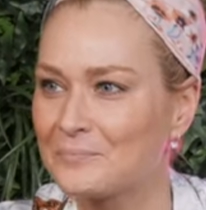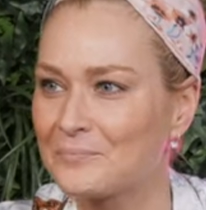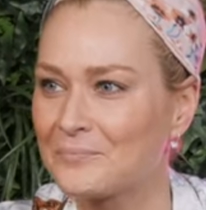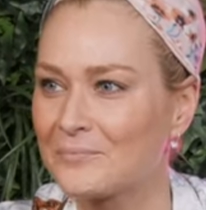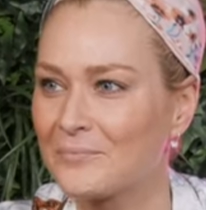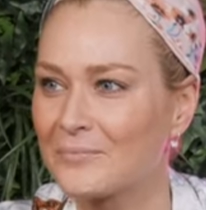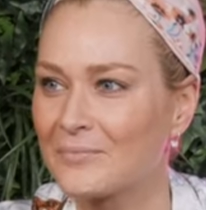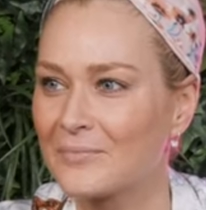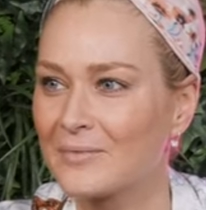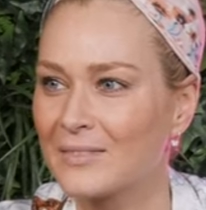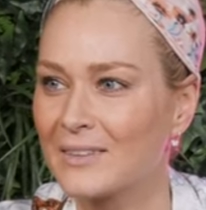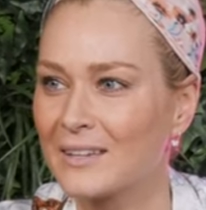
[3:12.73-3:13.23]

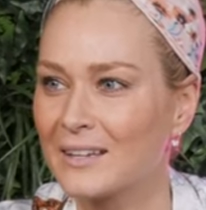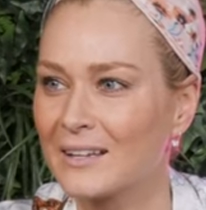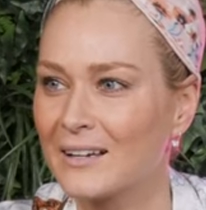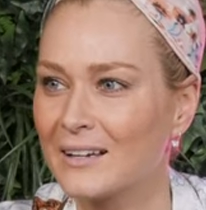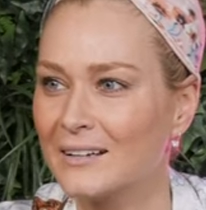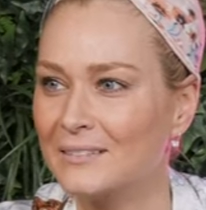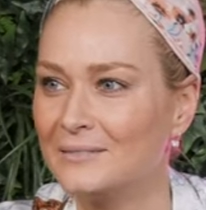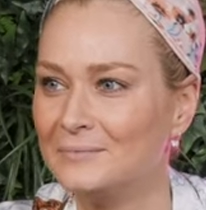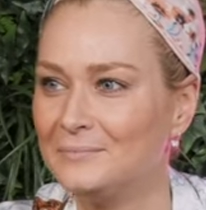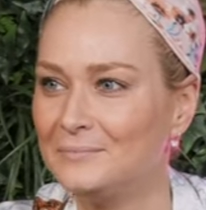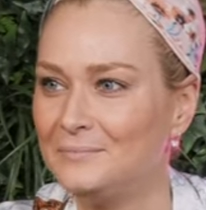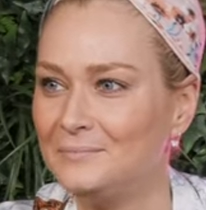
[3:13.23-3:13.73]

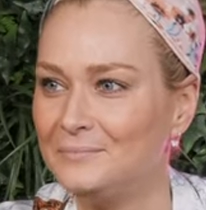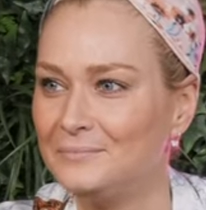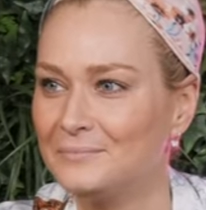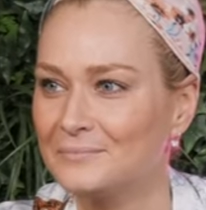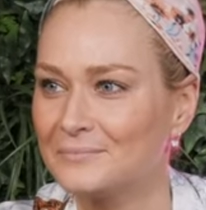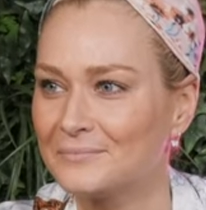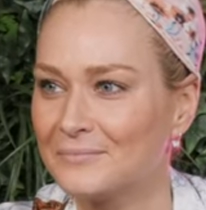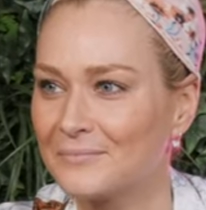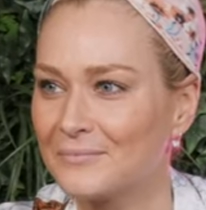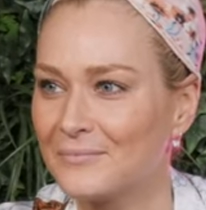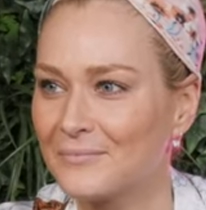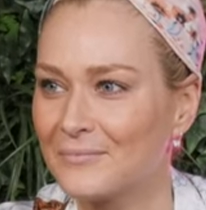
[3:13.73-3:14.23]

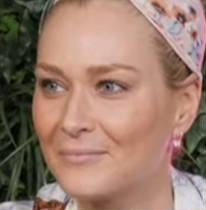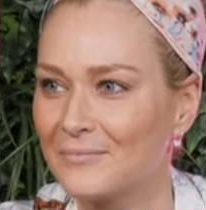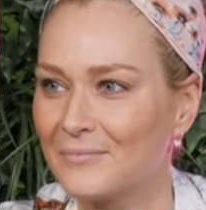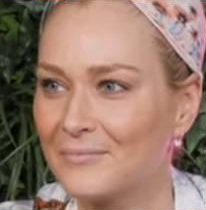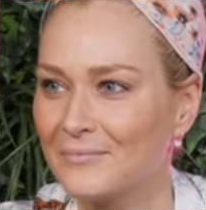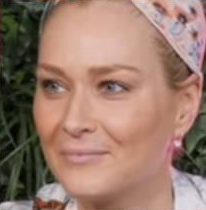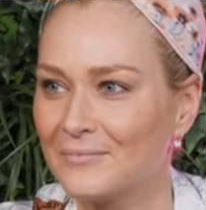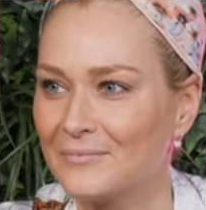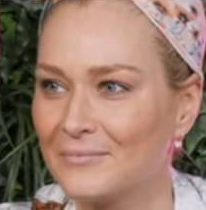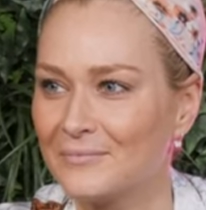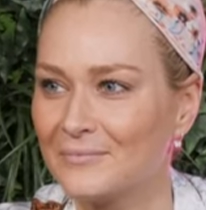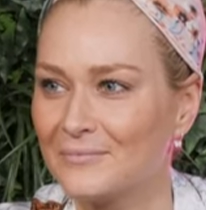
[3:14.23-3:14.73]

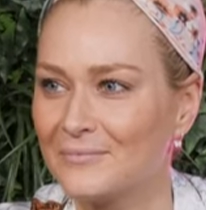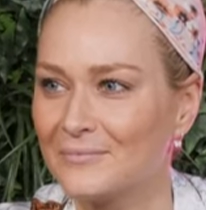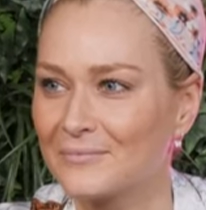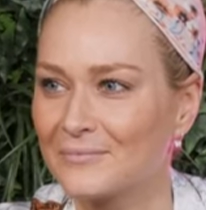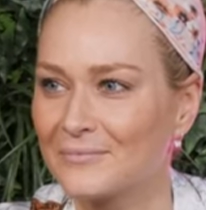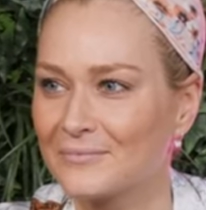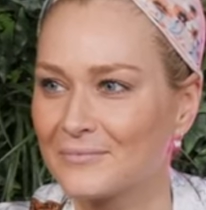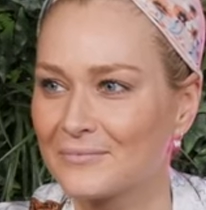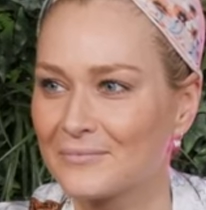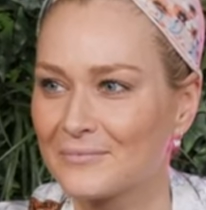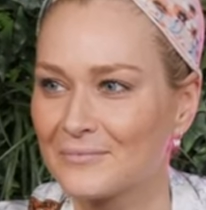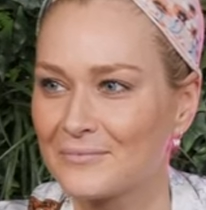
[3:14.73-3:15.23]

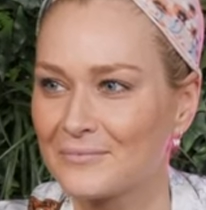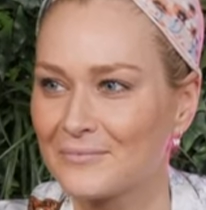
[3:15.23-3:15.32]
[no speech]